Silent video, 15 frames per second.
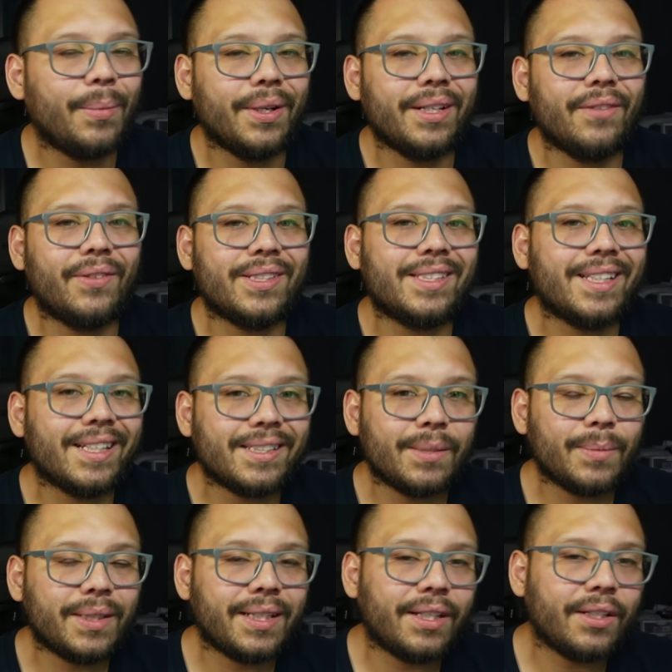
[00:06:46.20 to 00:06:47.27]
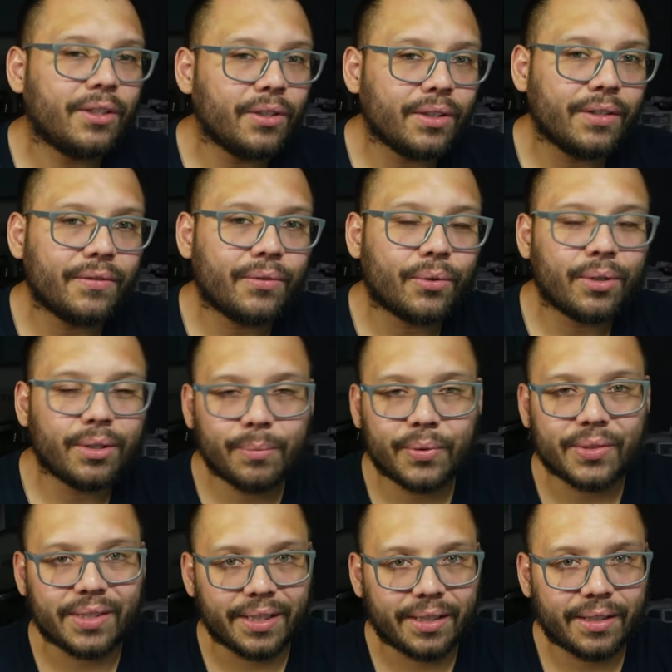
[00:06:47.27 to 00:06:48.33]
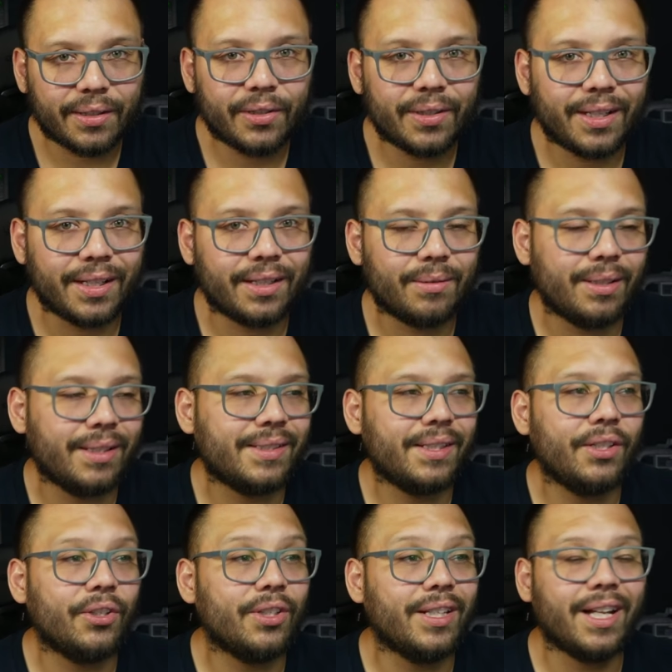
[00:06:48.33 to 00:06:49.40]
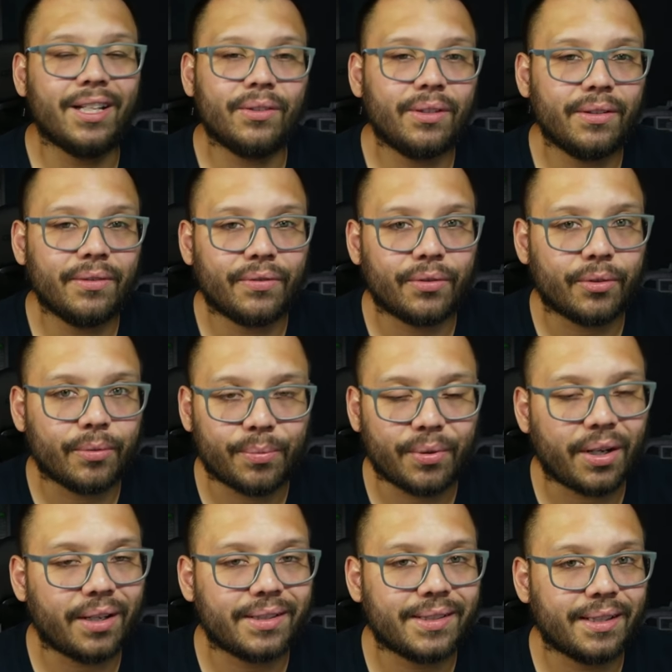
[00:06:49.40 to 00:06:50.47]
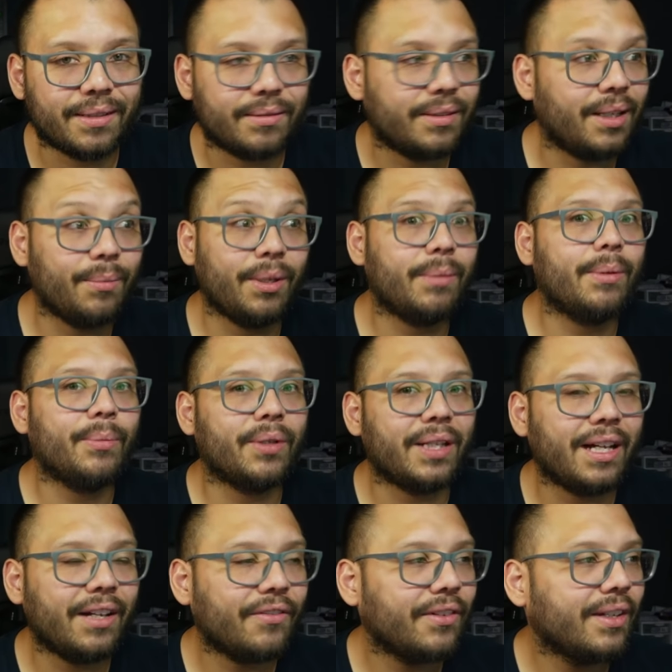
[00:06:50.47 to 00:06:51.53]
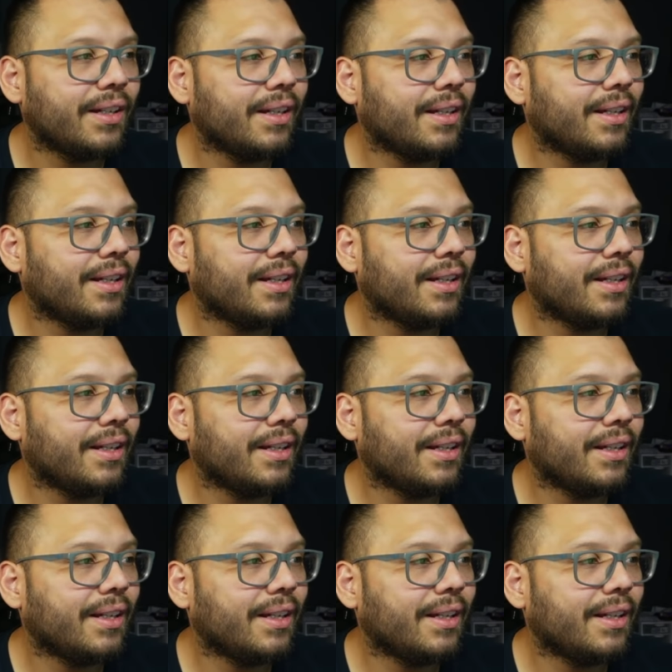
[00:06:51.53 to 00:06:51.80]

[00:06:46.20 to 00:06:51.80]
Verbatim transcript: but if it's not something that you're looking for in particular, like let's say you're not looking for products that can make people laugh,